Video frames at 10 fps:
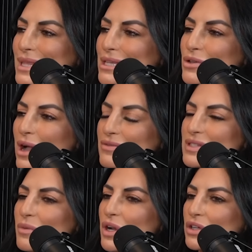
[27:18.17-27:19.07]
you have
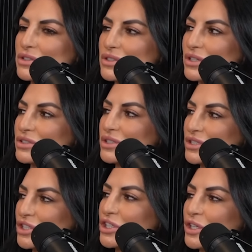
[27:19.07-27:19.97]
someone on
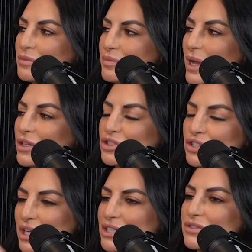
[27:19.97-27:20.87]
such a good
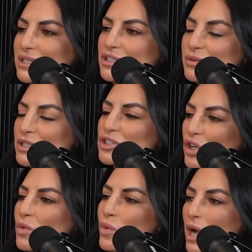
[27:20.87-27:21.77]
trajectory doing
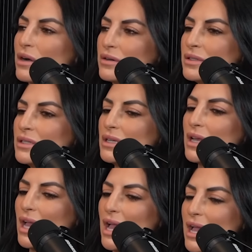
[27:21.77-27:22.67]
so well
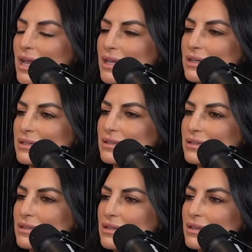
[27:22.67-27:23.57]
and
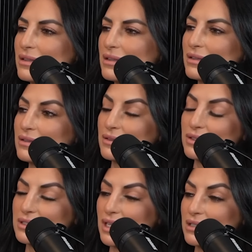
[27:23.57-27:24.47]
you
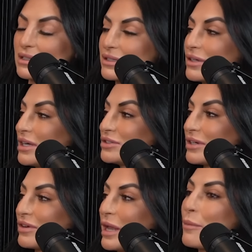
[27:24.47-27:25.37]
decide to let their
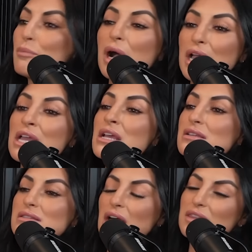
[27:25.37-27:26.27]
contract run out. But
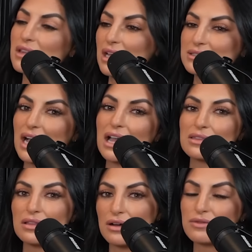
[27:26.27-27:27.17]
nonetheless, I
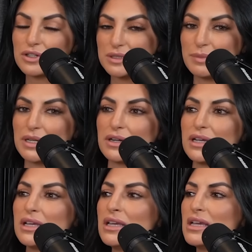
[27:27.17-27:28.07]
love her
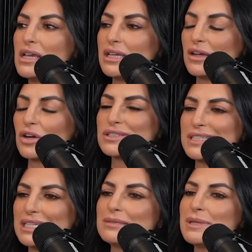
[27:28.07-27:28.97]
spirit. Her
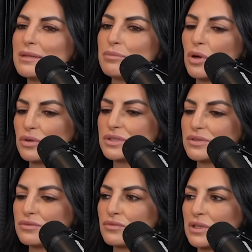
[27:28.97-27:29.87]
sentiment
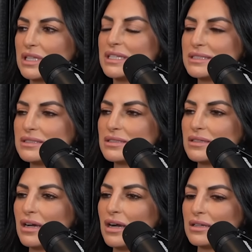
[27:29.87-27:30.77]
post-release
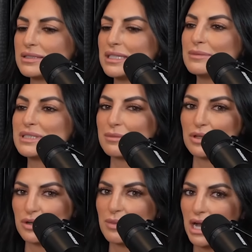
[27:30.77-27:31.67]
seemed
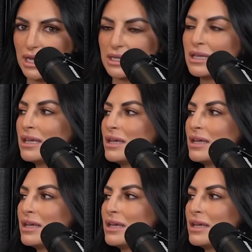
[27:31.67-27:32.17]
similar to mine.